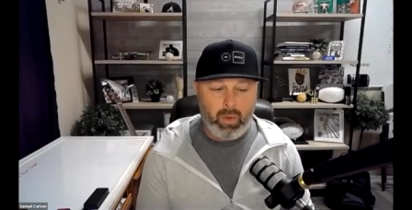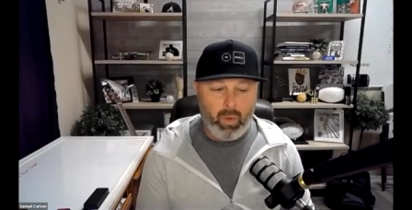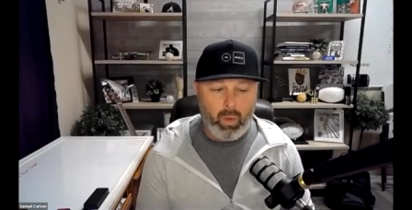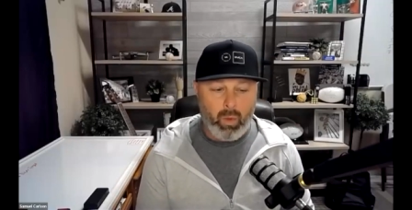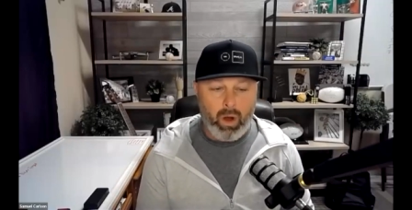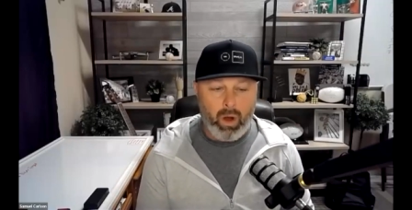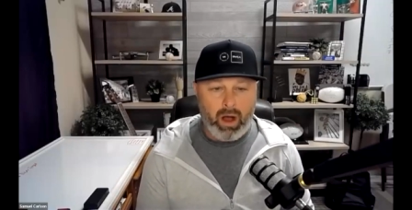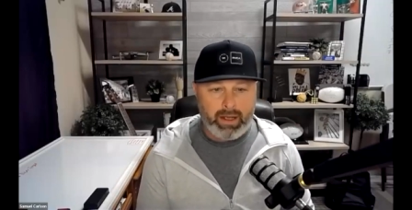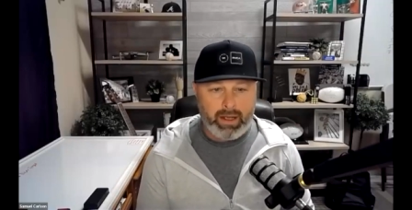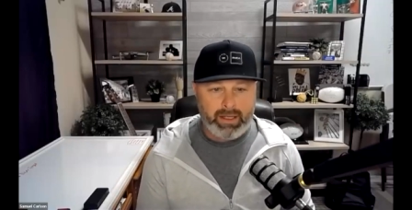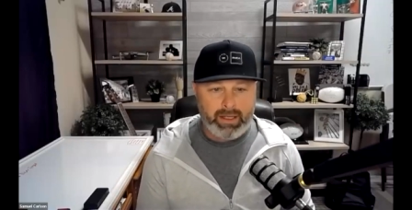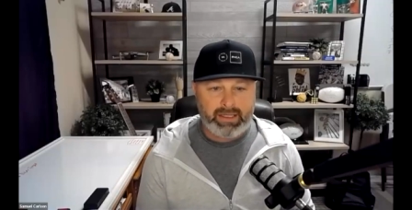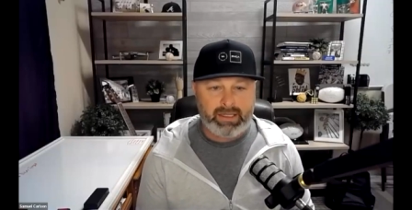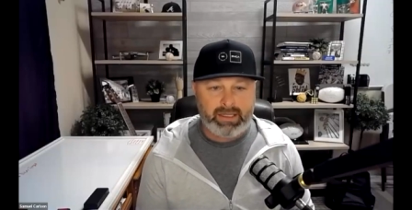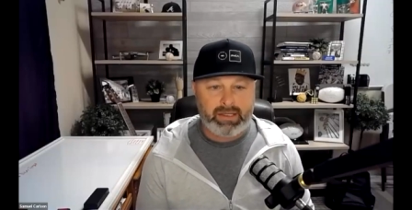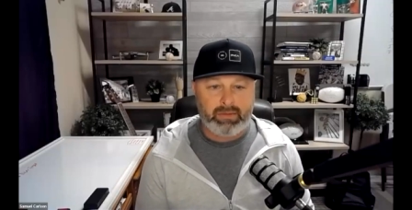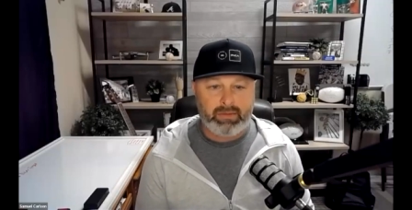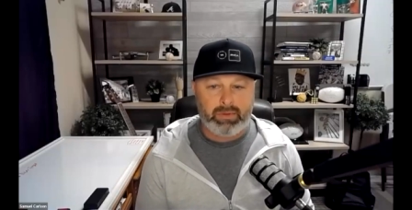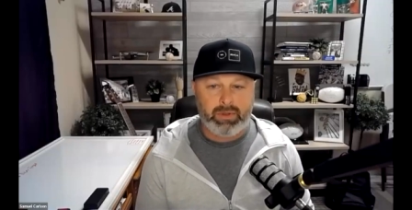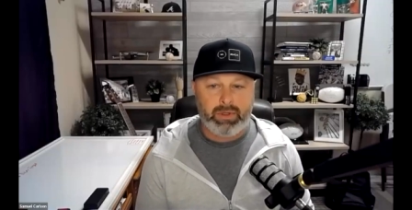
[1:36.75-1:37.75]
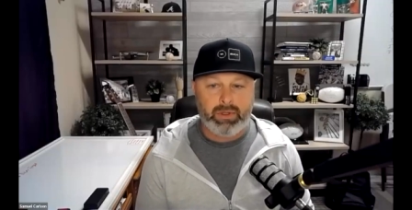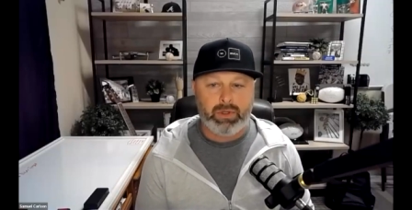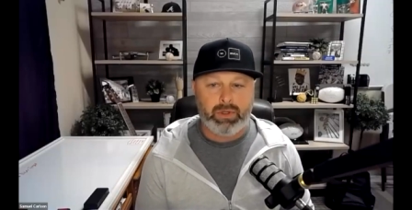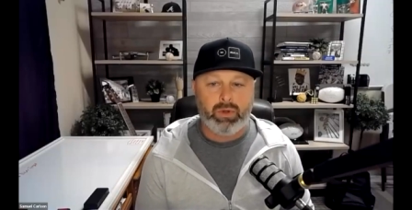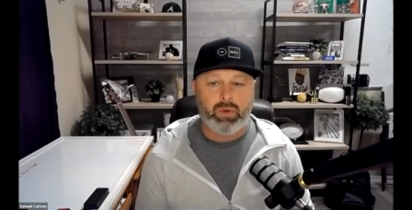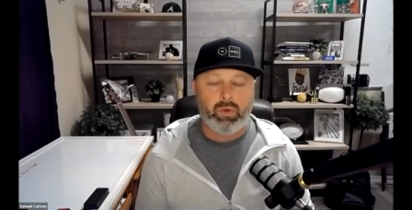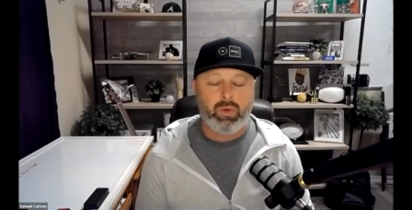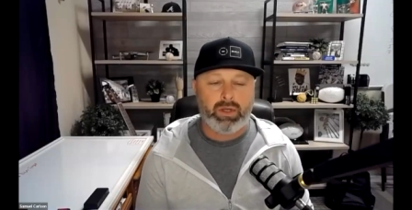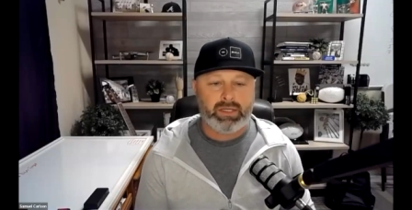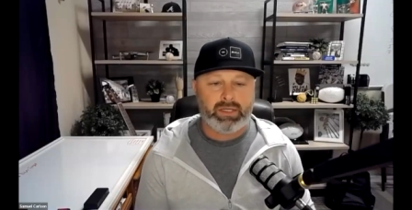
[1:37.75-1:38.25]
walk us through
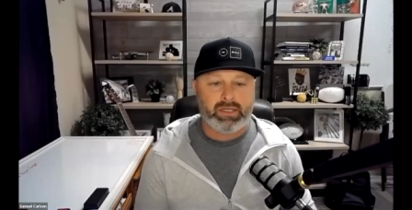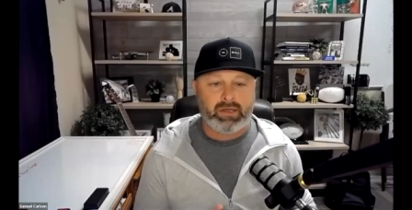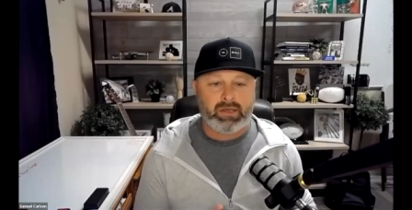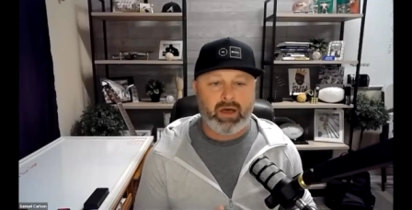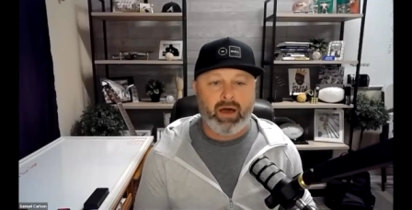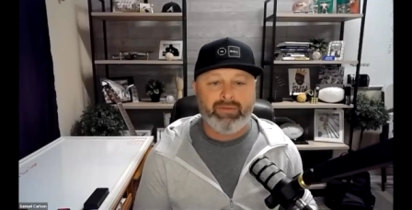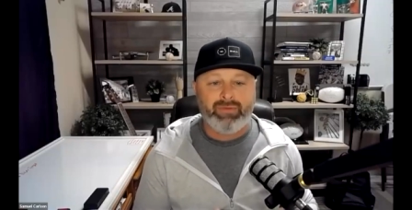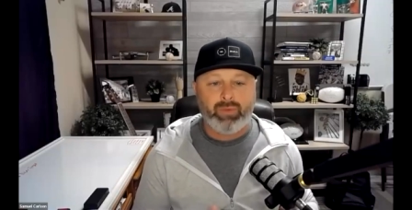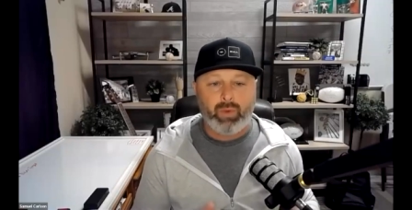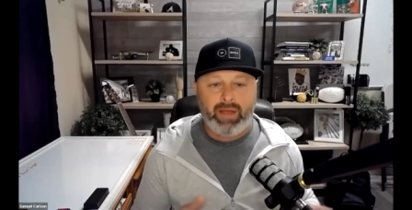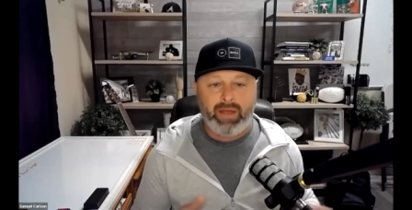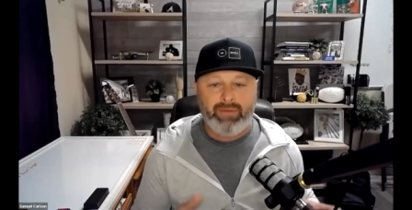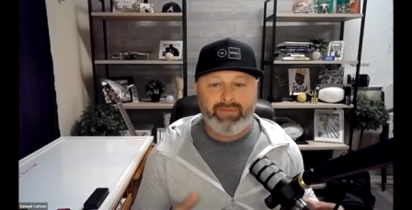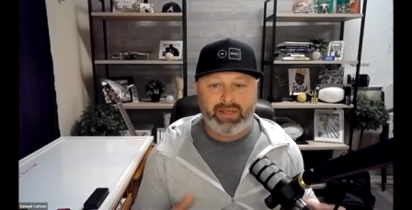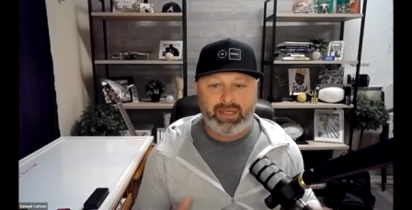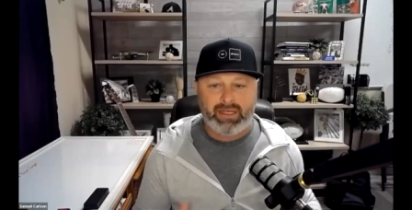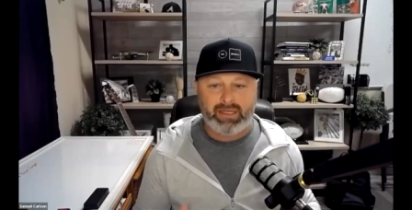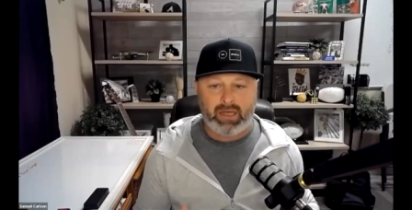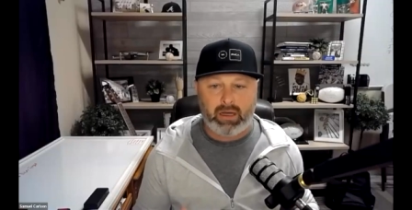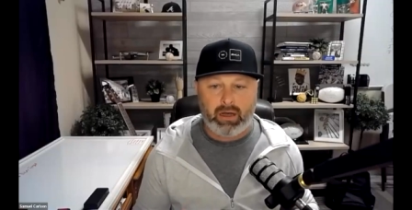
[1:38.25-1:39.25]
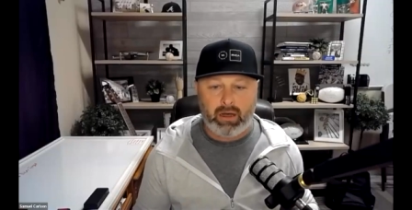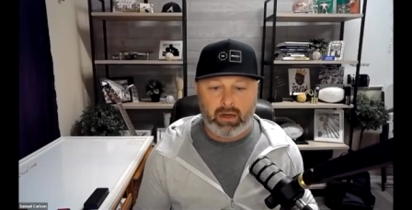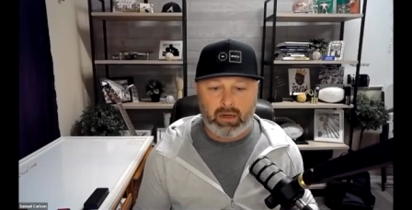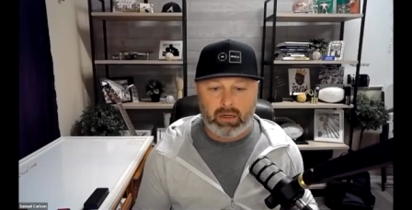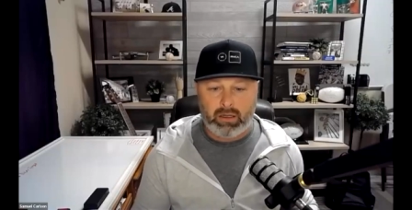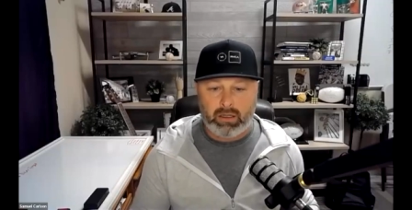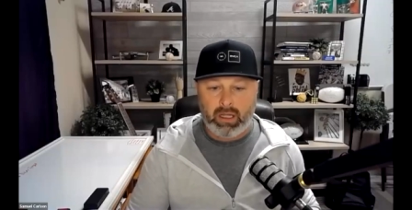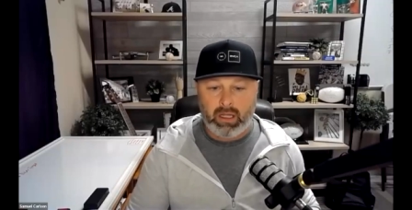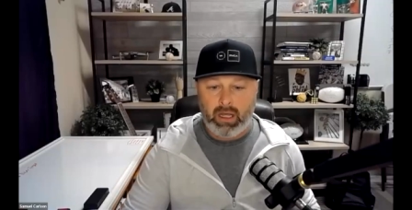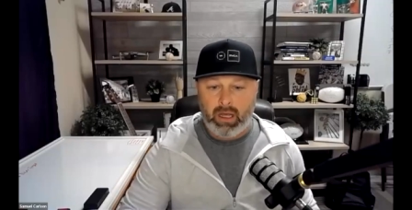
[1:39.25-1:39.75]
what Softwave is
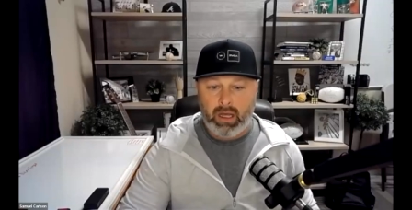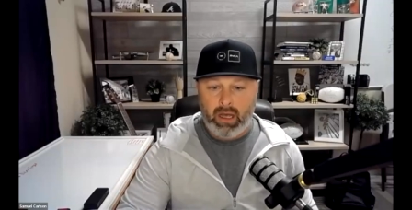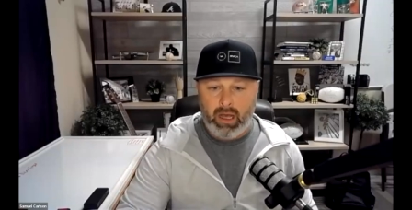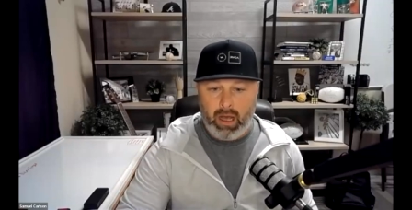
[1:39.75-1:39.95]
all